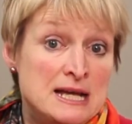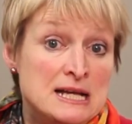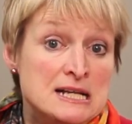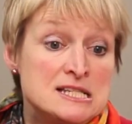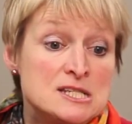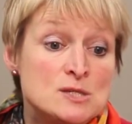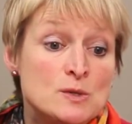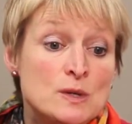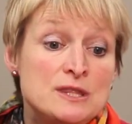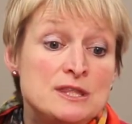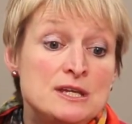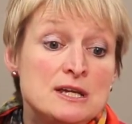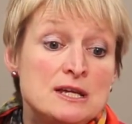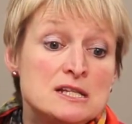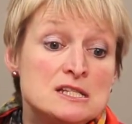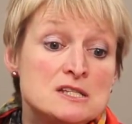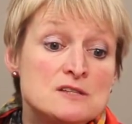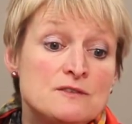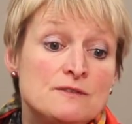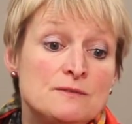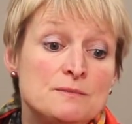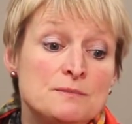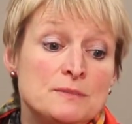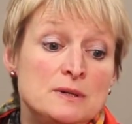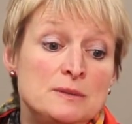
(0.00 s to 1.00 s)
So I think
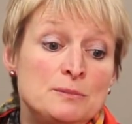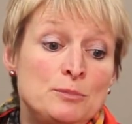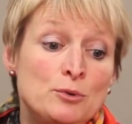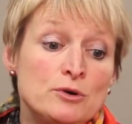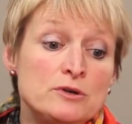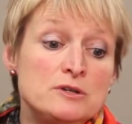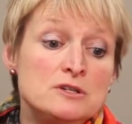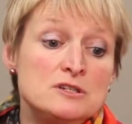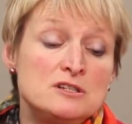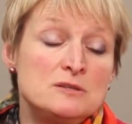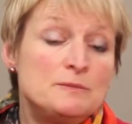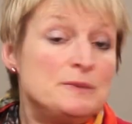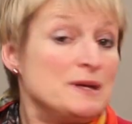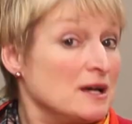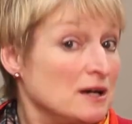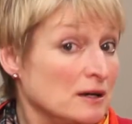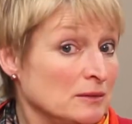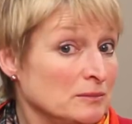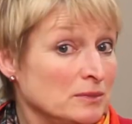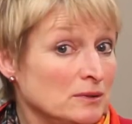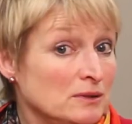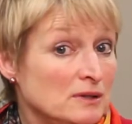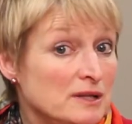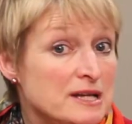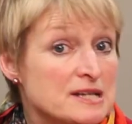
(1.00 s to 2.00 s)
it's important to be
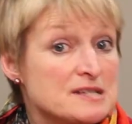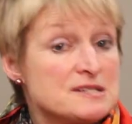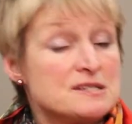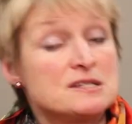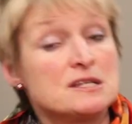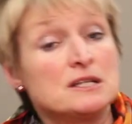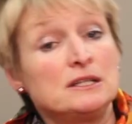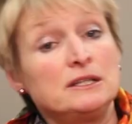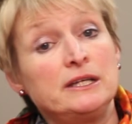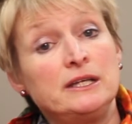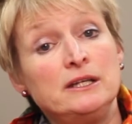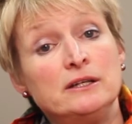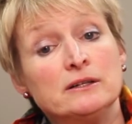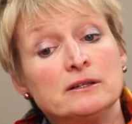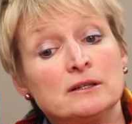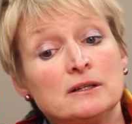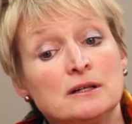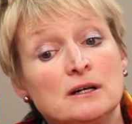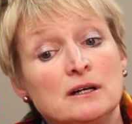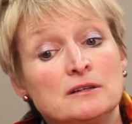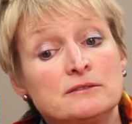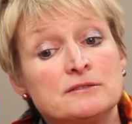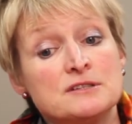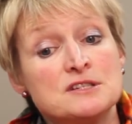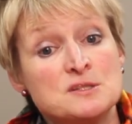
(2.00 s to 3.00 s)
humble as the leader
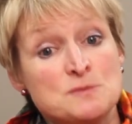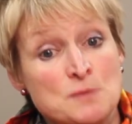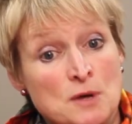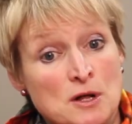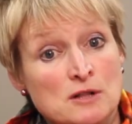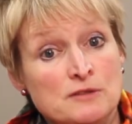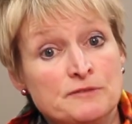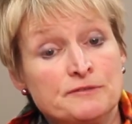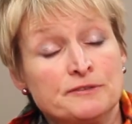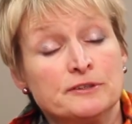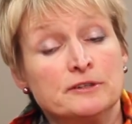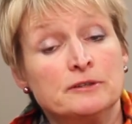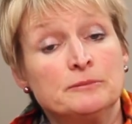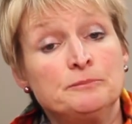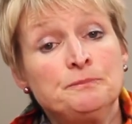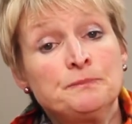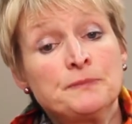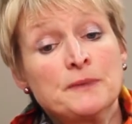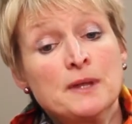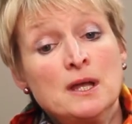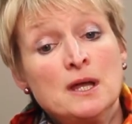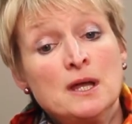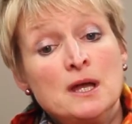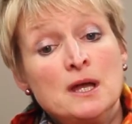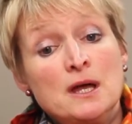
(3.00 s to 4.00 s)
of a small firm,
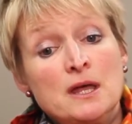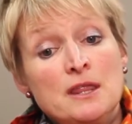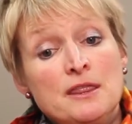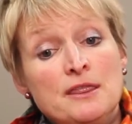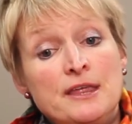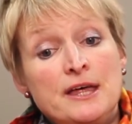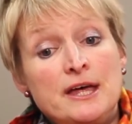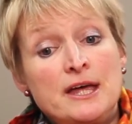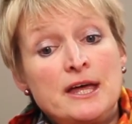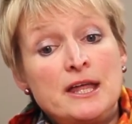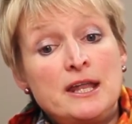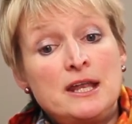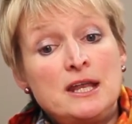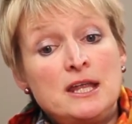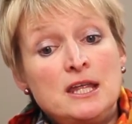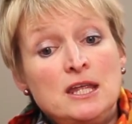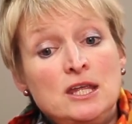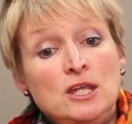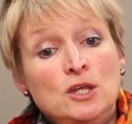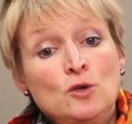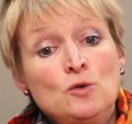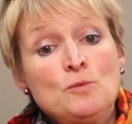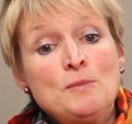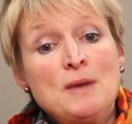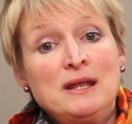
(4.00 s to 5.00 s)
that
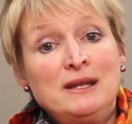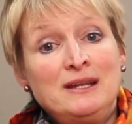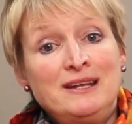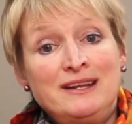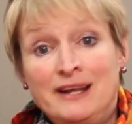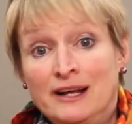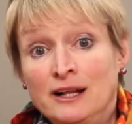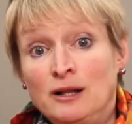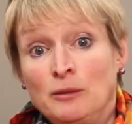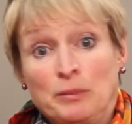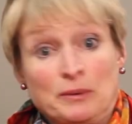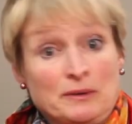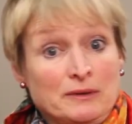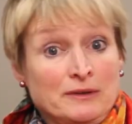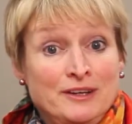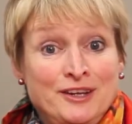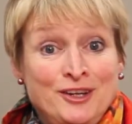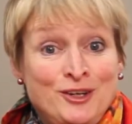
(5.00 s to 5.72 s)
you may need help.